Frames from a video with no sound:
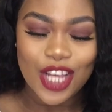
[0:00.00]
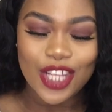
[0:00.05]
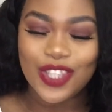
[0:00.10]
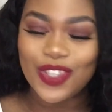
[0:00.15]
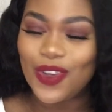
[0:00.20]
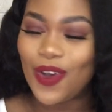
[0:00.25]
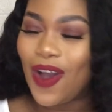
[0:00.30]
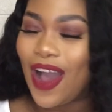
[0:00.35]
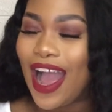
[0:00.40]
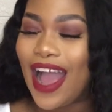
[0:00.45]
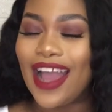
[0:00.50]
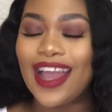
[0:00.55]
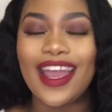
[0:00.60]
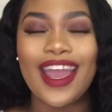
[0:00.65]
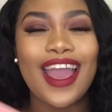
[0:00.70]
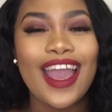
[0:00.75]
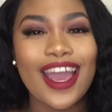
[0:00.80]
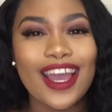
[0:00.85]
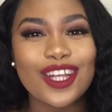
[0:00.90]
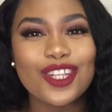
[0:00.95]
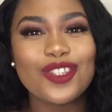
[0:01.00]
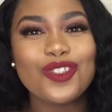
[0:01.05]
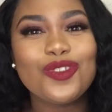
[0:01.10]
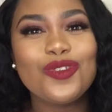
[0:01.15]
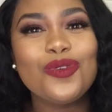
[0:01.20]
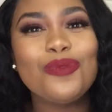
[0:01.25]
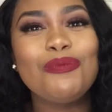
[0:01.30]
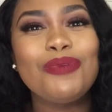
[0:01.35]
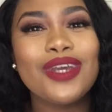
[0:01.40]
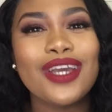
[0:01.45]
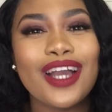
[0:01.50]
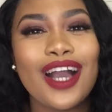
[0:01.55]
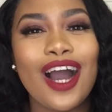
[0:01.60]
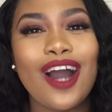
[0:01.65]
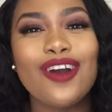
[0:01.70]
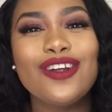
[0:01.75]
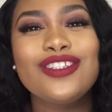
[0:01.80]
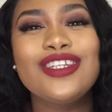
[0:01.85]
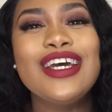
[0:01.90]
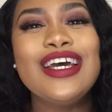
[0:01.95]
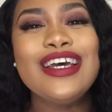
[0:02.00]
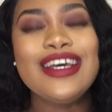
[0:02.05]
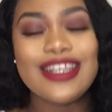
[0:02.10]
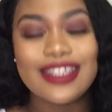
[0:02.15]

So I had to pick out